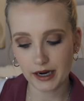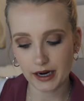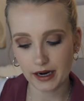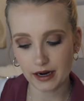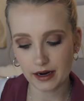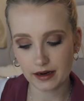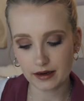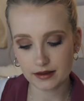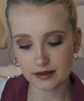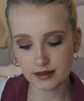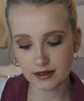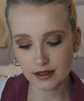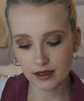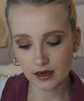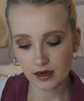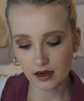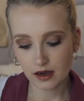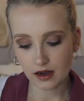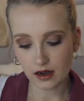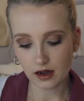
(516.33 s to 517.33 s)
and
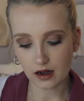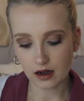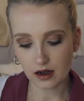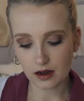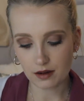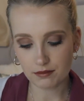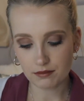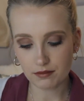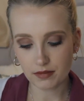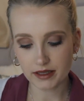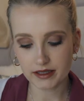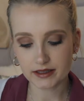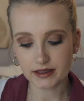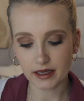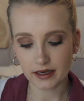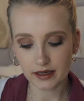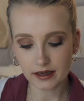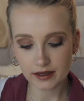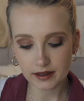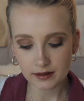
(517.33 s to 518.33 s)
my
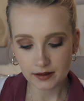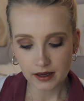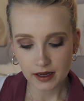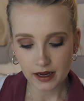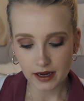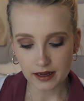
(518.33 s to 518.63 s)
setting,